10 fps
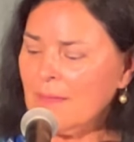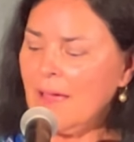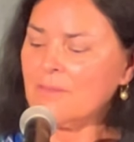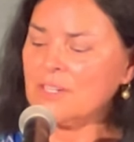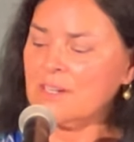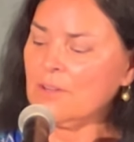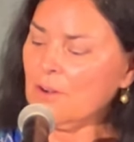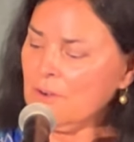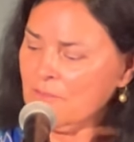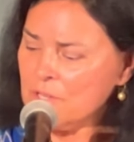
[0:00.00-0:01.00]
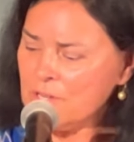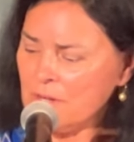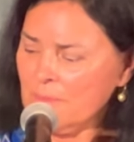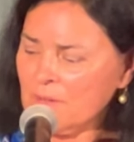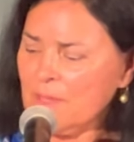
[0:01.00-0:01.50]
I have indeed heard of the
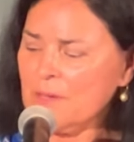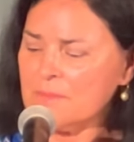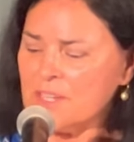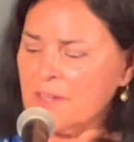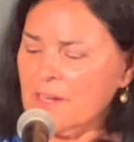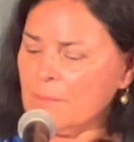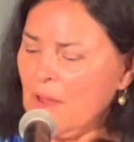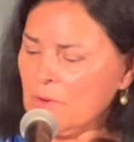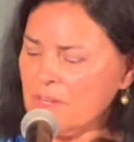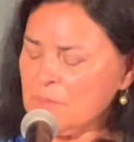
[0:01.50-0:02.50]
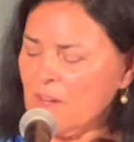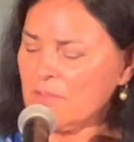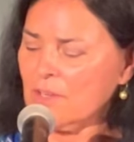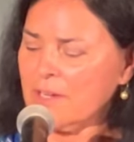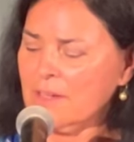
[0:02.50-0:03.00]
gentleman, William said, and bowed
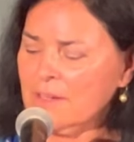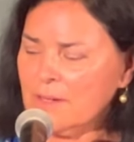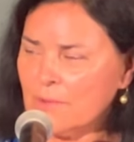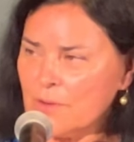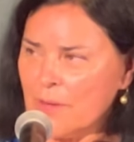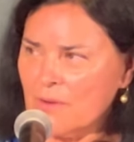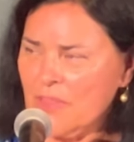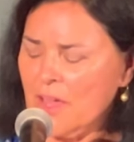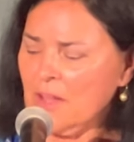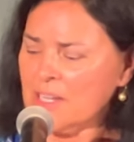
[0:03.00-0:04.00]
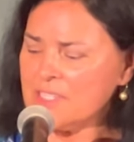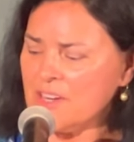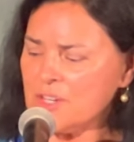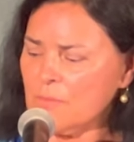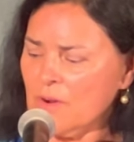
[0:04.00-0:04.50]
respectfully wondering what the hell a
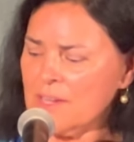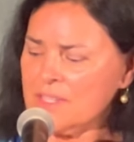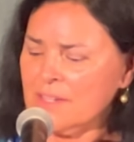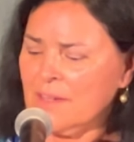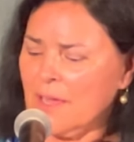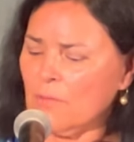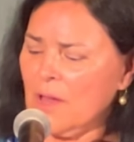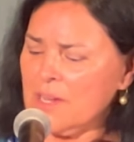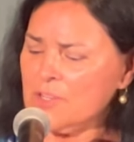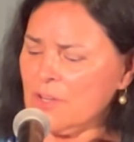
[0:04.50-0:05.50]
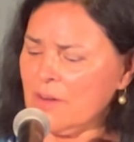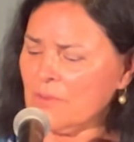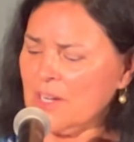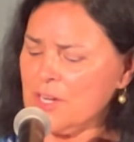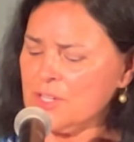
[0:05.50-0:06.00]
sachem was and why he should
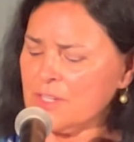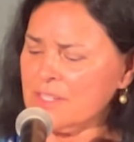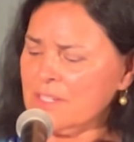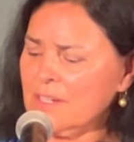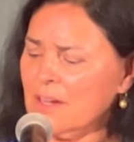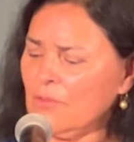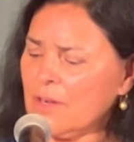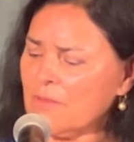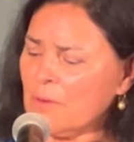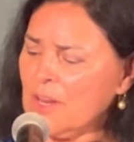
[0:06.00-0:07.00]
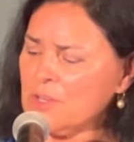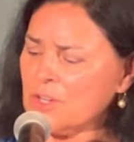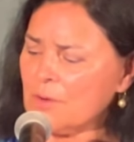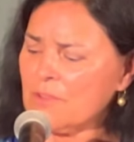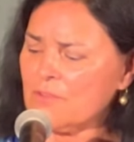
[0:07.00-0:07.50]
have relations of whatever
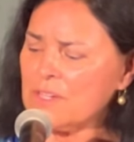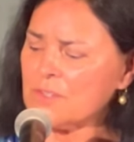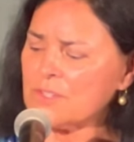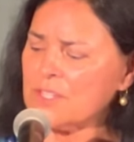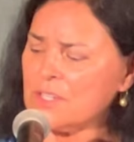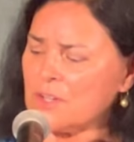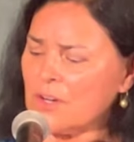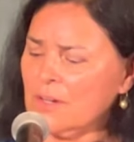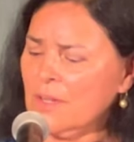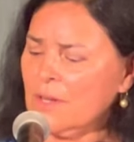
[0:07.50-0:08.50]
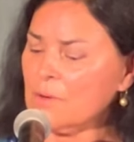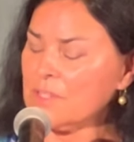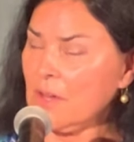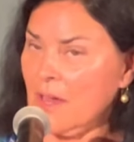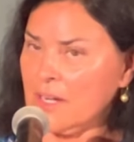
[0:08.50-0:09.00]
nature with Fraser's sister, who
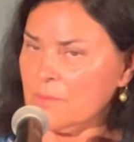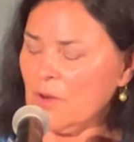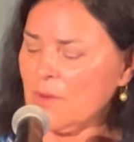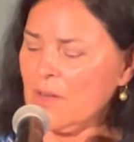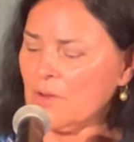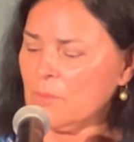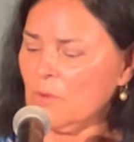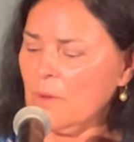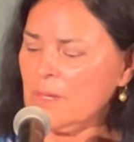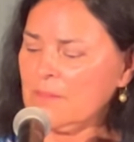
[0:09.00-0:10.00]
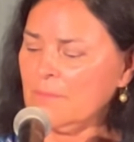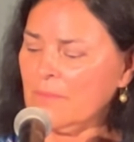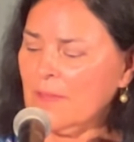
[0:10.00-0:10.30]
was a kind but redoubtable woman.